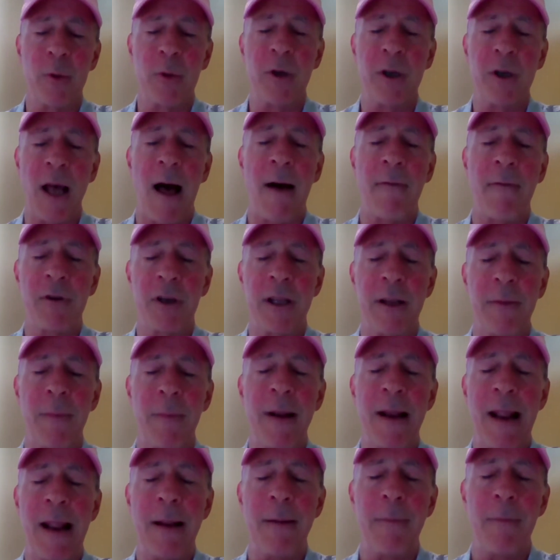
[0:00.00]
which was
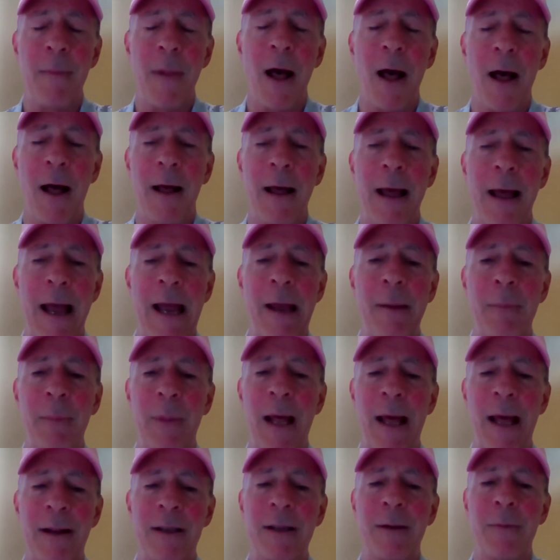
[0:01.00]
obviously aimed
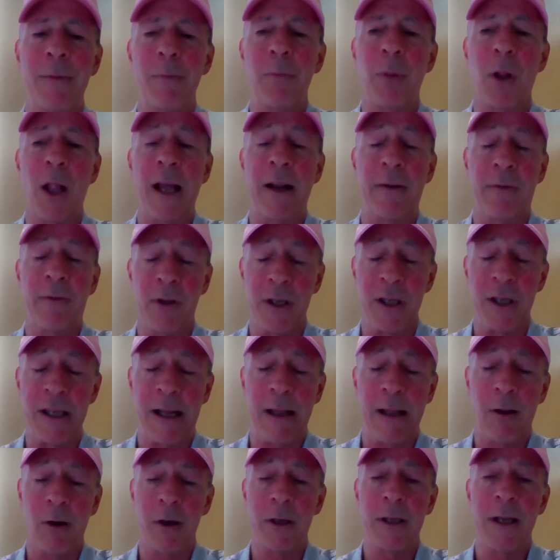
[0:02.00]
at playing for the
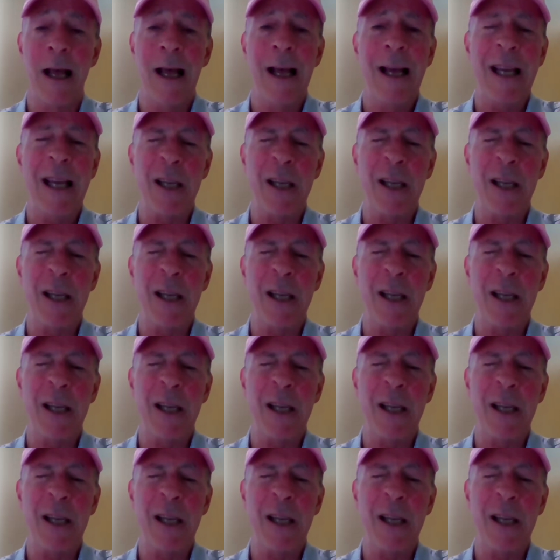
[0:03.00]
Steelers.